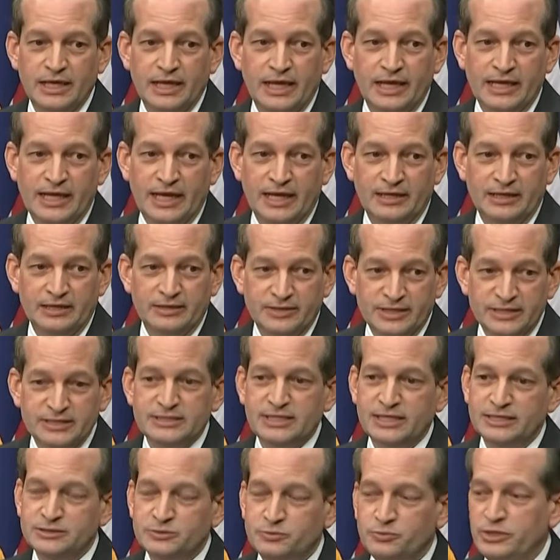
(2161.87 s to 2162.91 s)
And this
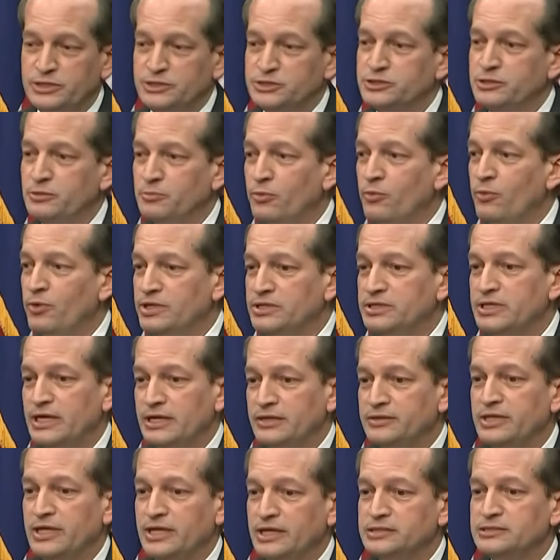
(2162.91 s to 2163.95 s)
has reached the point that I
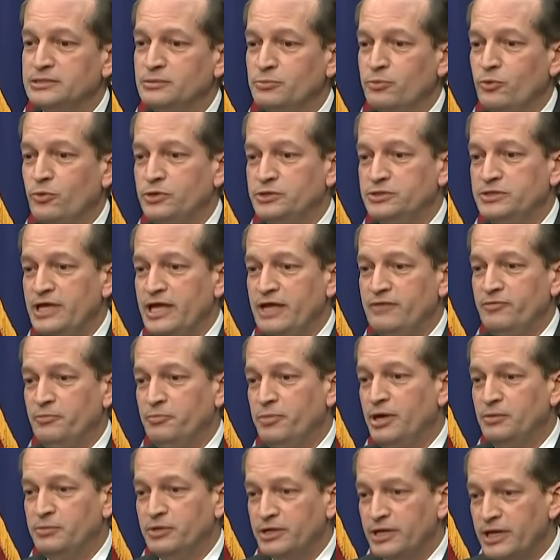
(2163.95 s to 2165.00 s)
think it's important to have a
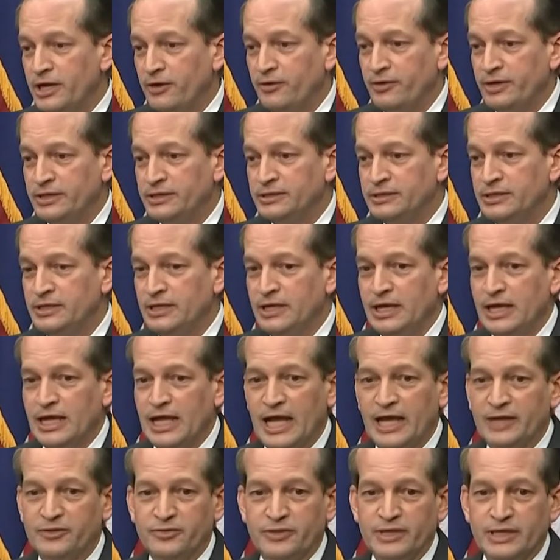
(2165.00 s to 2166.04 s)
public hearing.
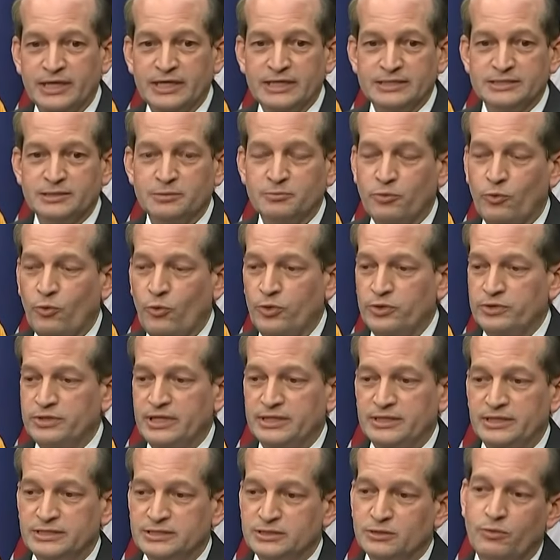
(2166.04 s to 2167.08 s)
I think it's important
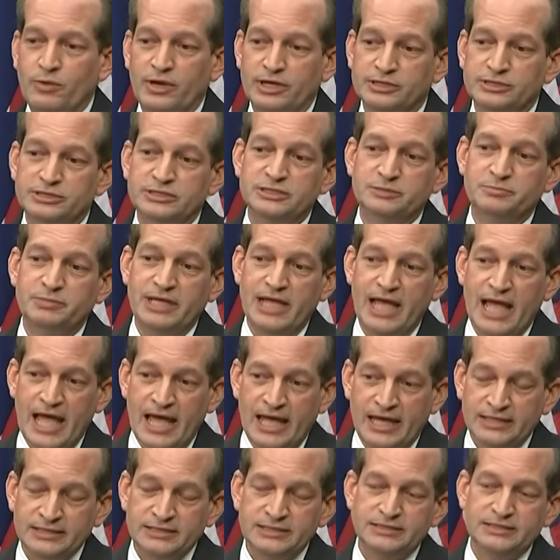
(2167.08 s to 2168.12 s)
that these questions be
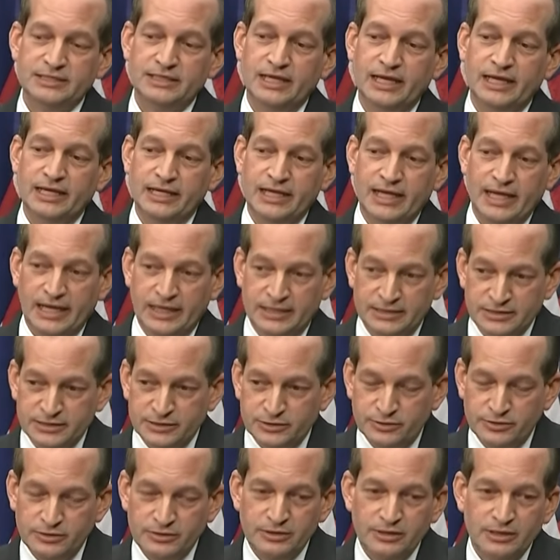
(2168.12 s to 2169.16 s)
asked and
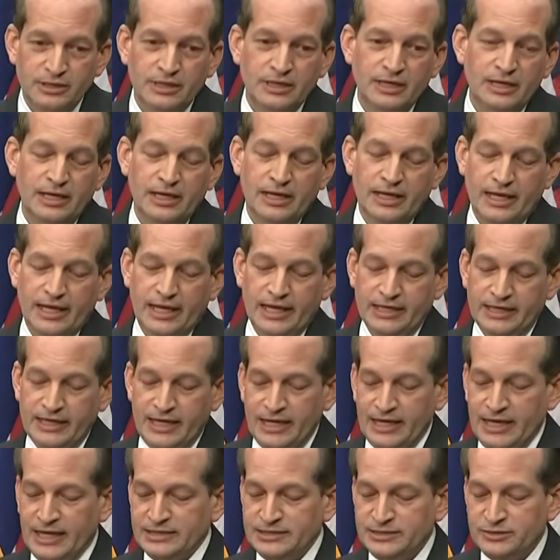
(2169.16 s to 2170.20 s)
answered.
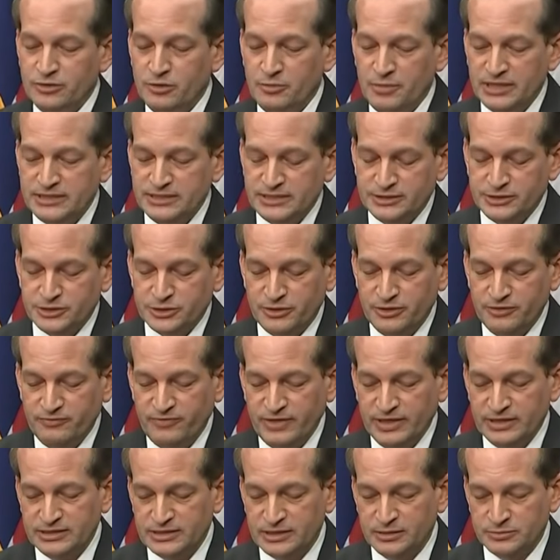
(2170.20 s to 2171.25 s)
And as to a message to the
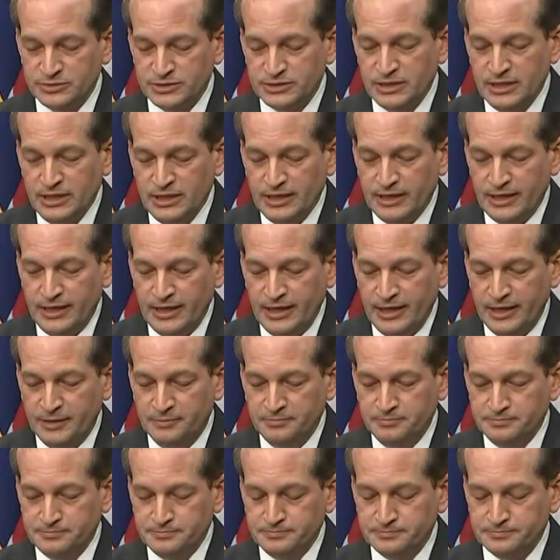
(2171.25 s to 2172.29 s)
victims,
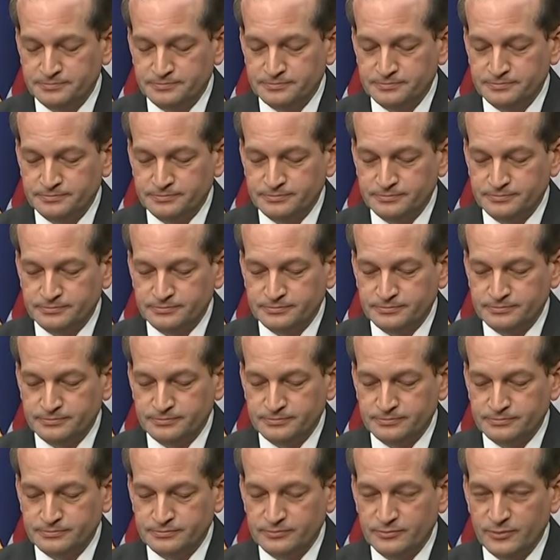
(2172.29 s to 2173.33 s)

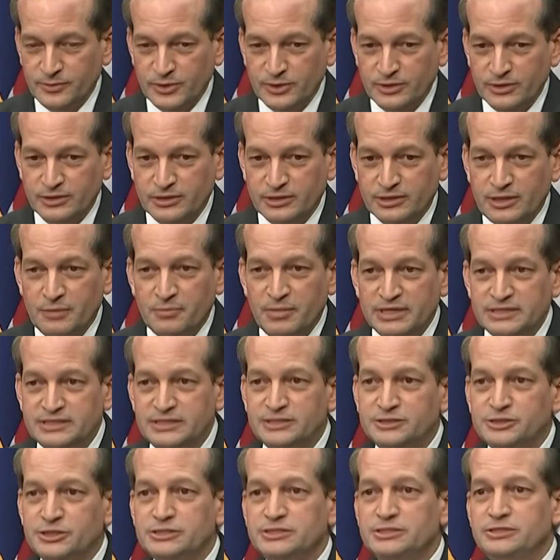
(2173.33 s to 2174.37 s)
the
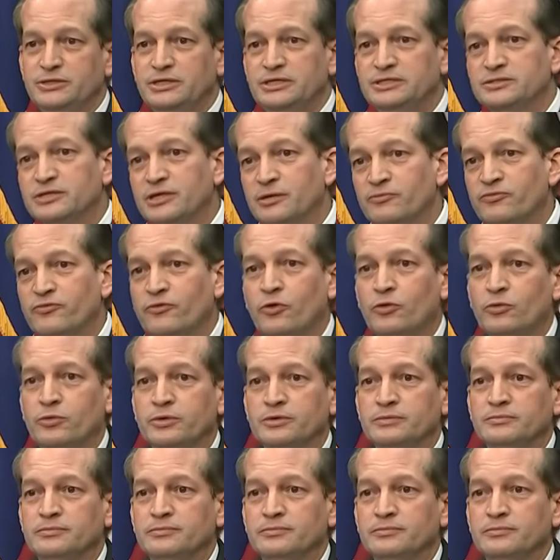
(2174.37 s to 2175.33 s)
message is you need to come forward.